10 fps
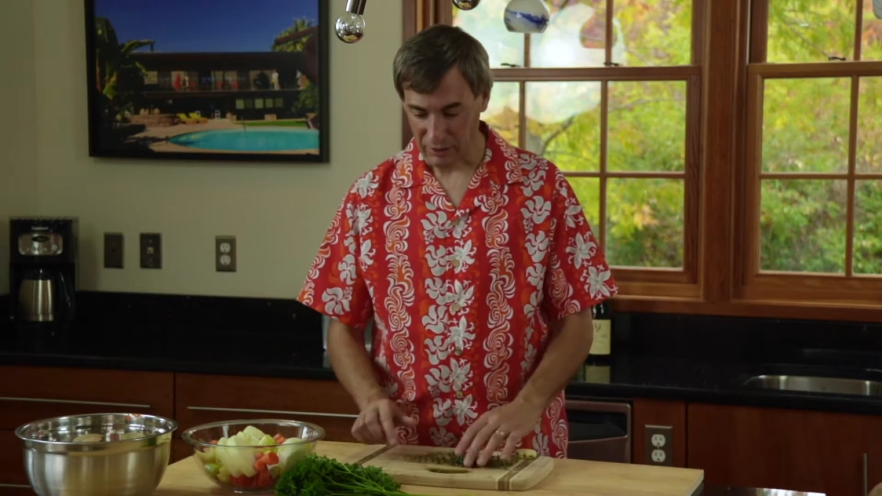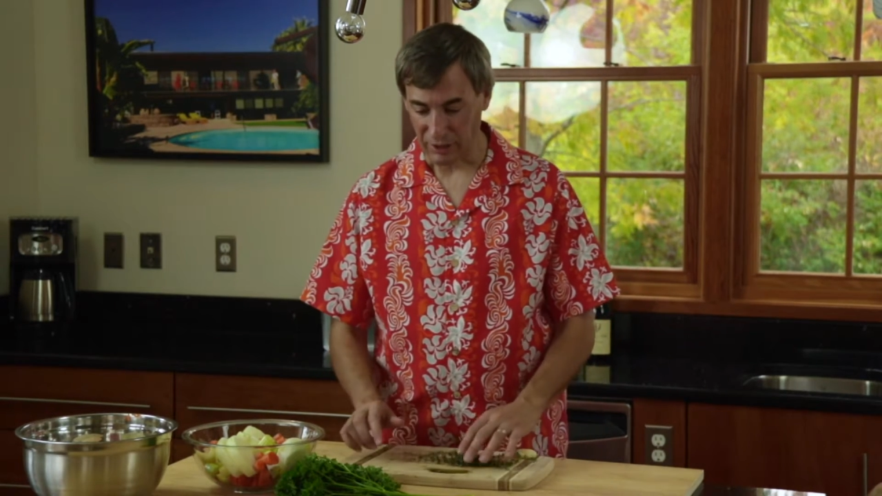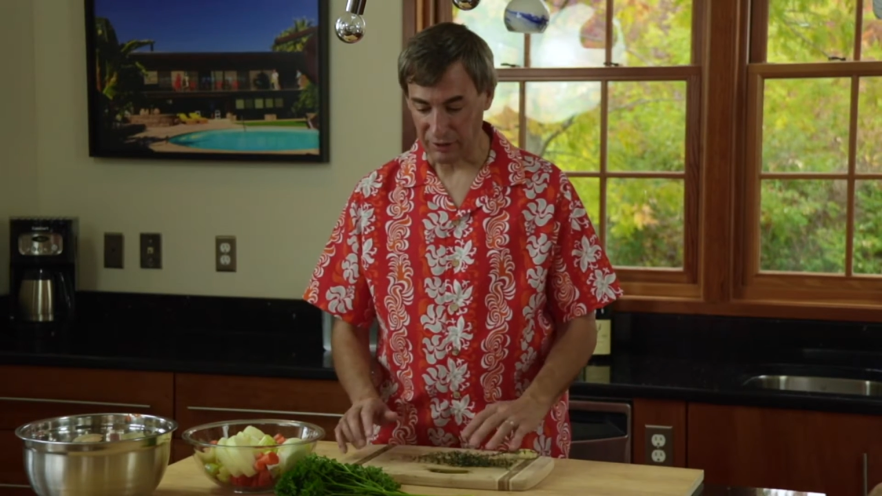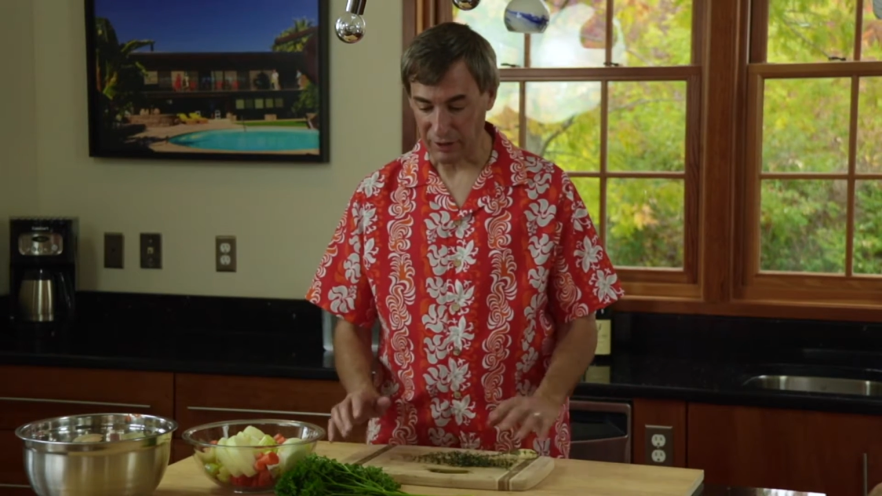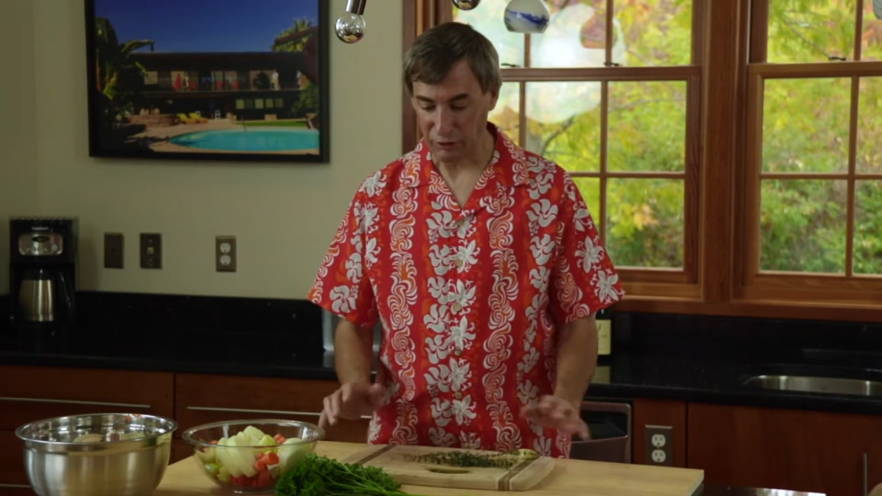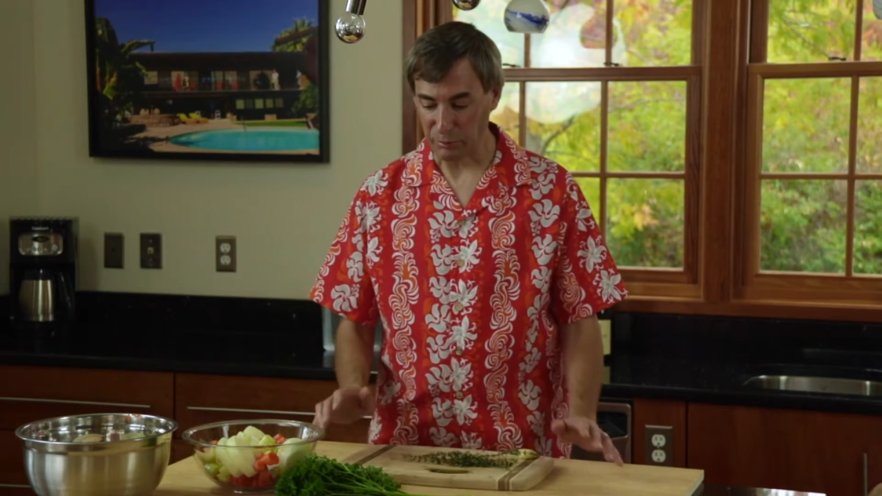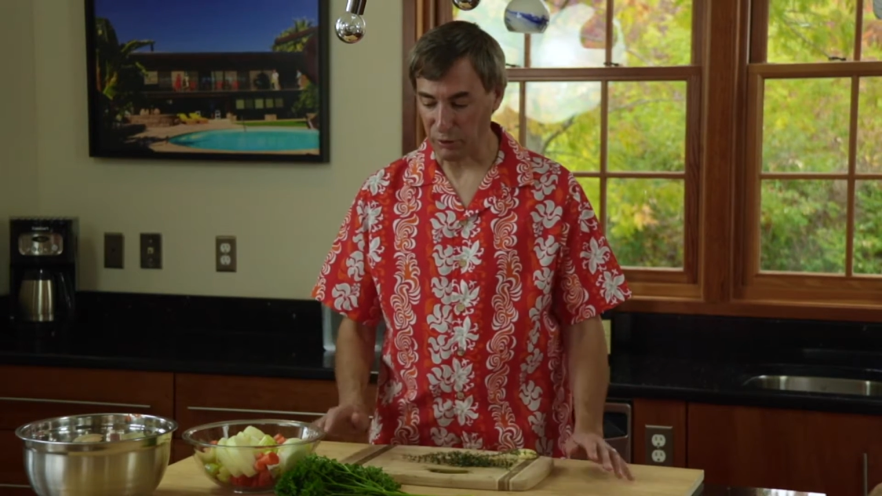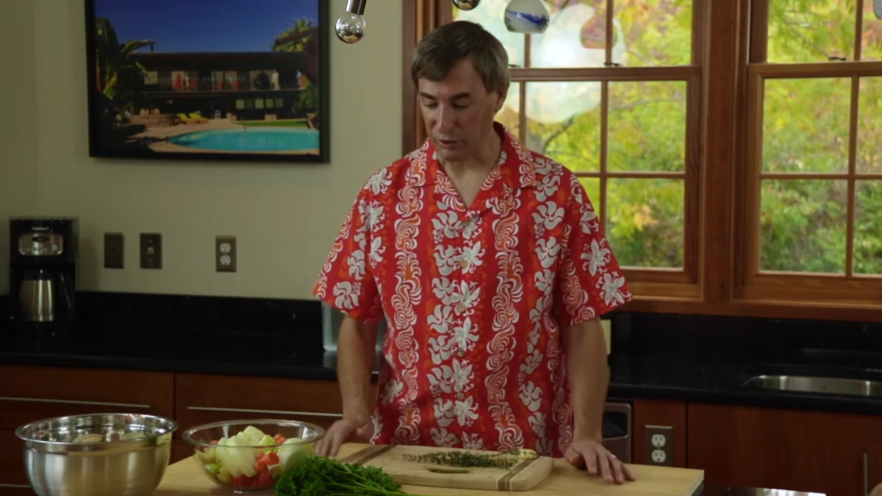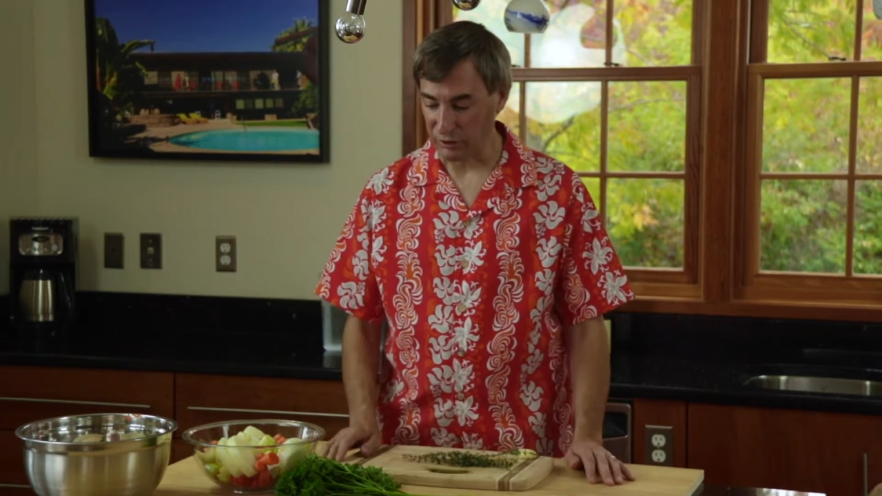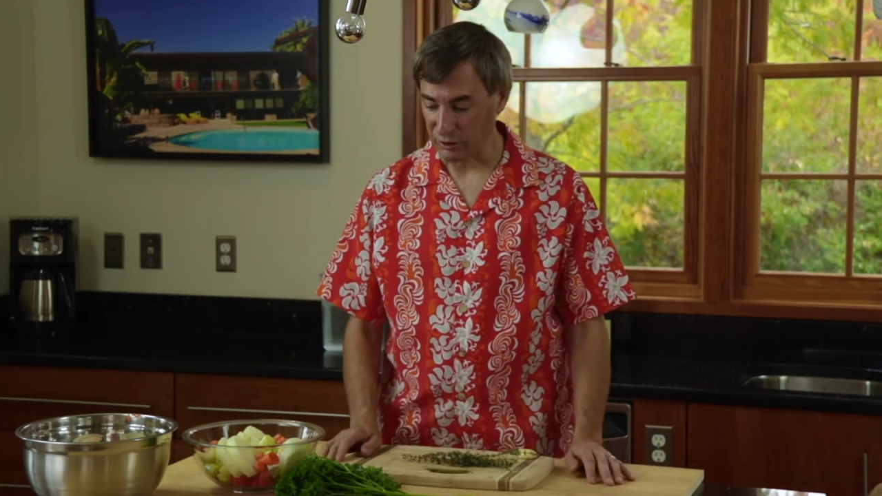The other
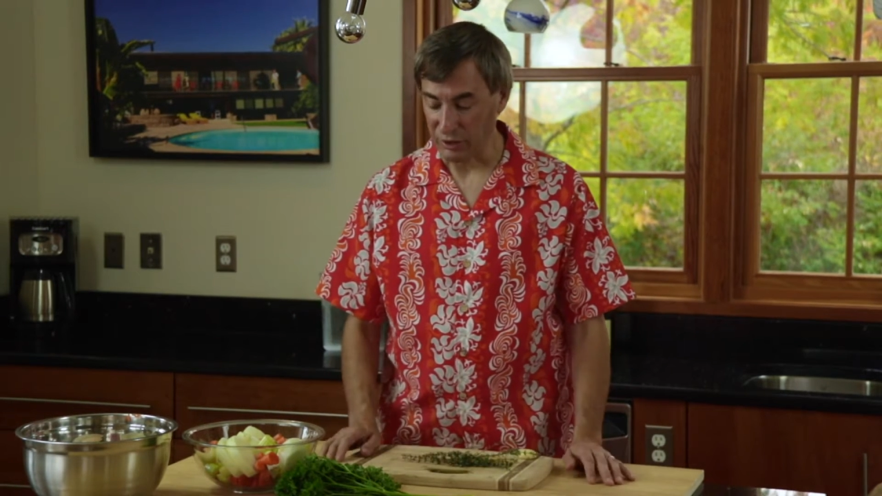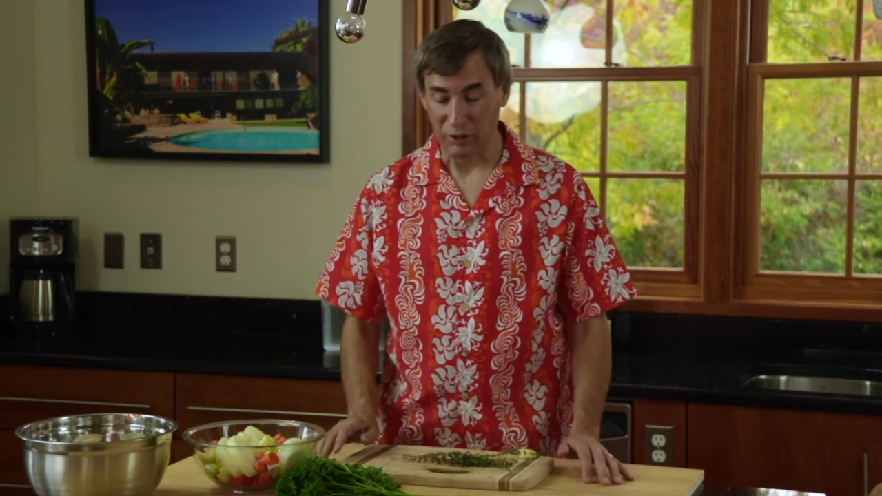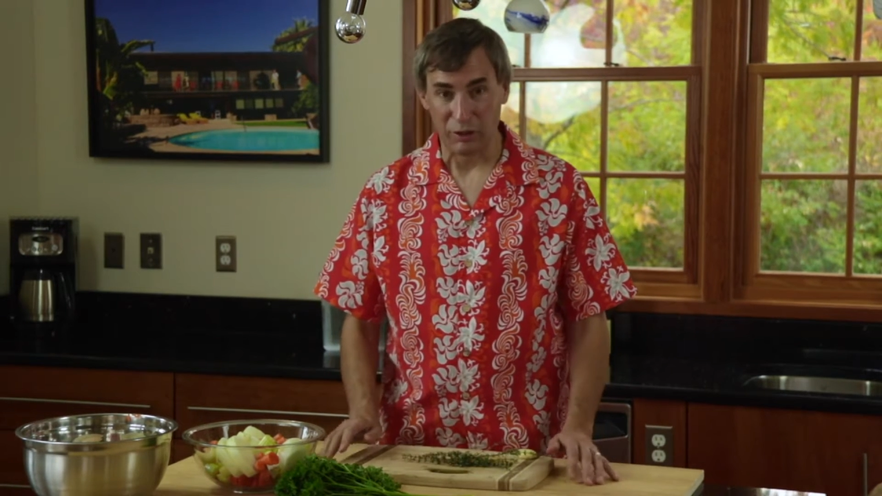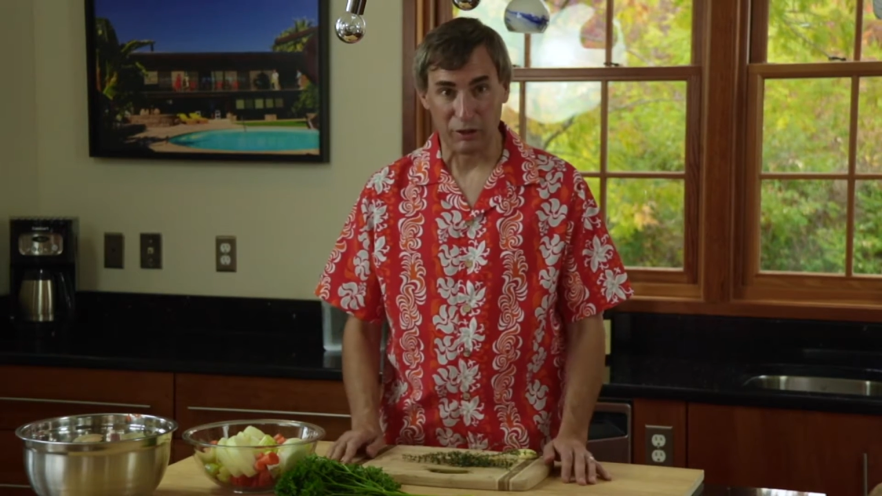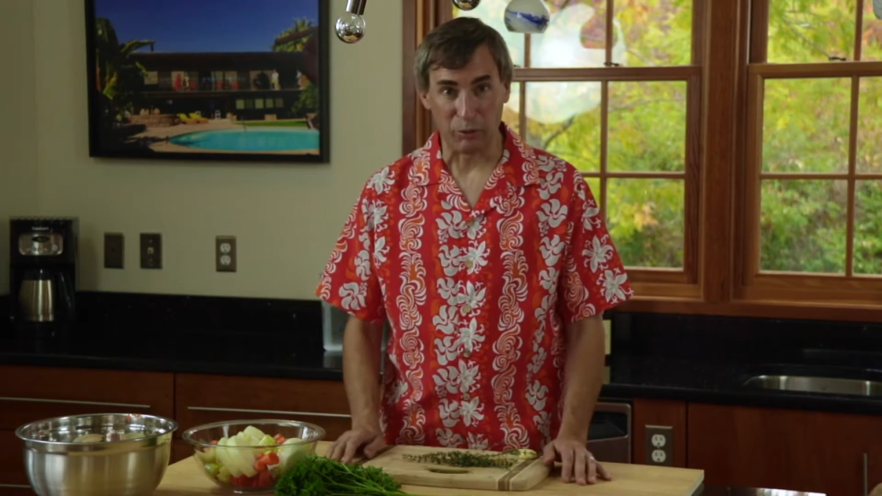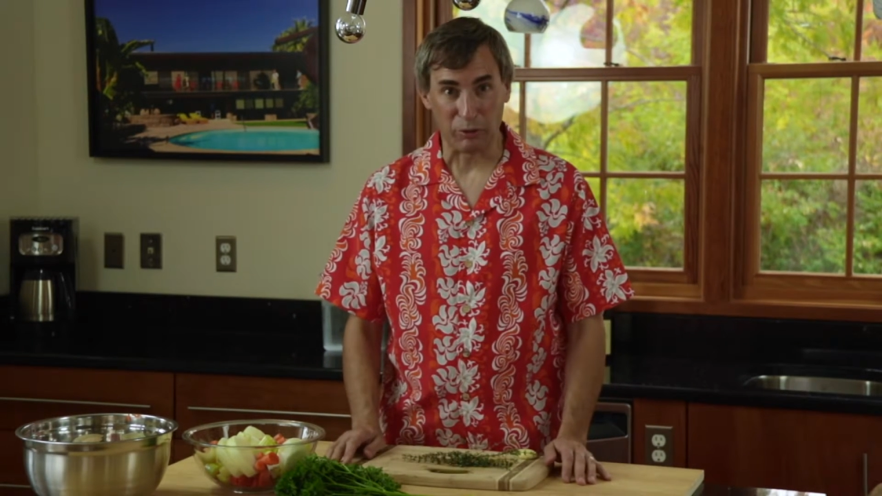part that